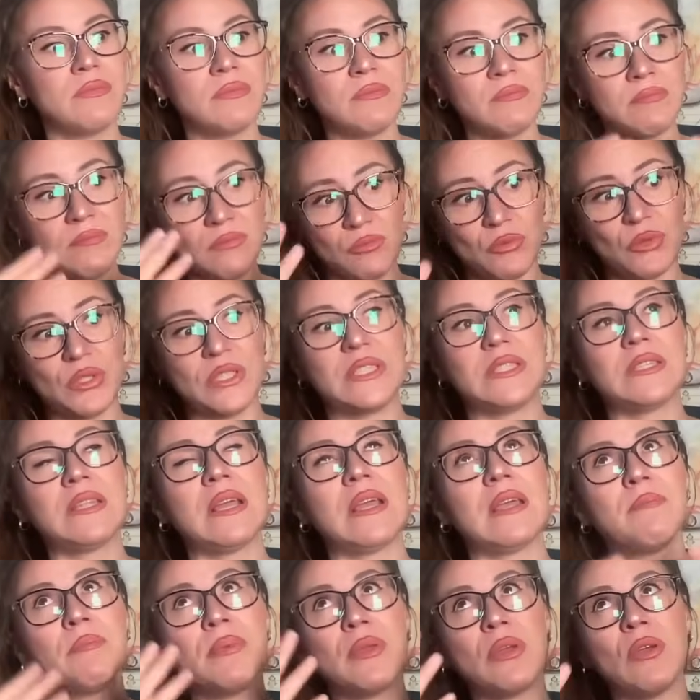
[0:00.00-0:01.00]
we
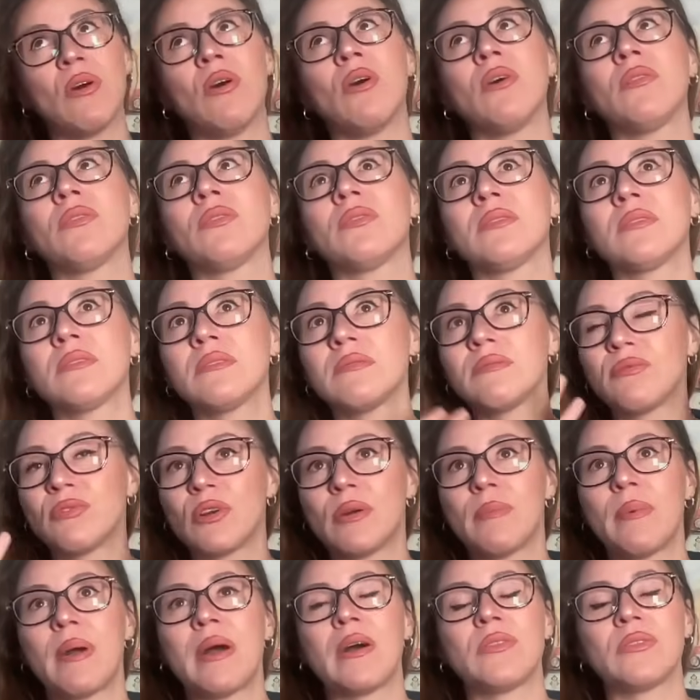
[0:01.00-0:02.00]
stay beyond
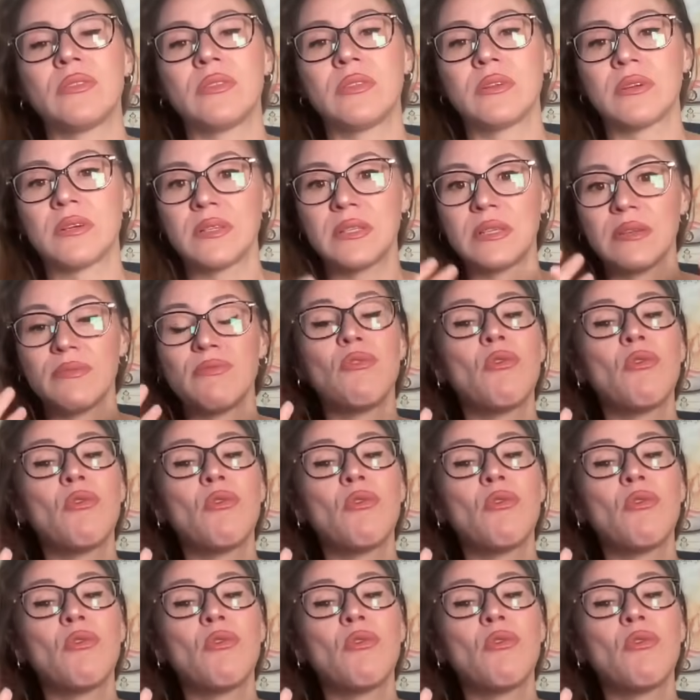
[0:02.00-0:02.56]
for about 30,